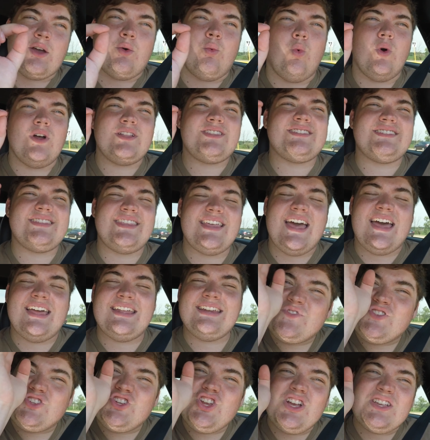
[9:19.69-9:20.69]
What's
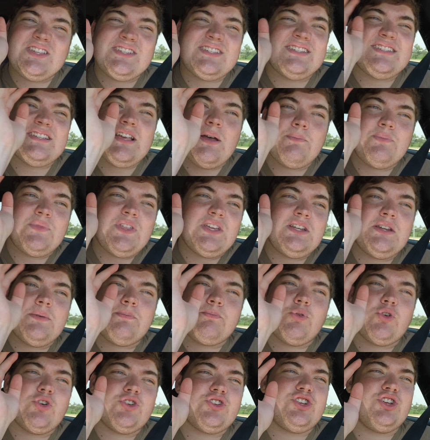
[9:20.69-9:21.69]
that just something to
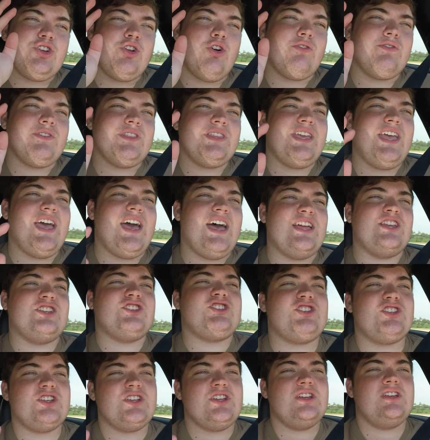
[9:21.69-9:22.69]
push it over the
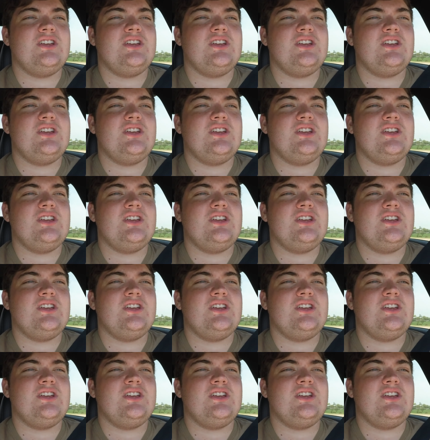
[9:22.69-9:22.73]
edge?